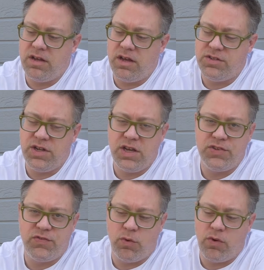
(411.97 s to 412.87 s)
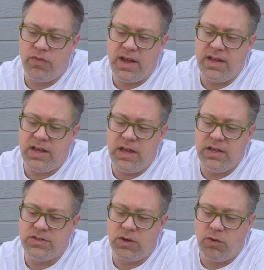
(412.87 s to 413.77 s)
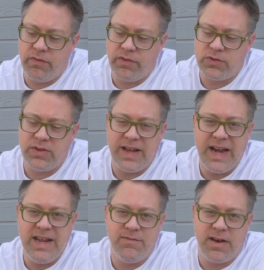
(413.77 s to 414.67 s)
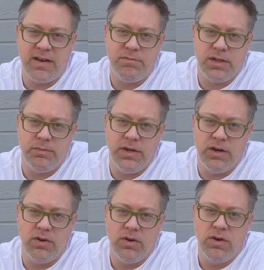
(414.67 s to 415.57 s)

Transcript: a GH4 that is equivalent to an 85 millimeter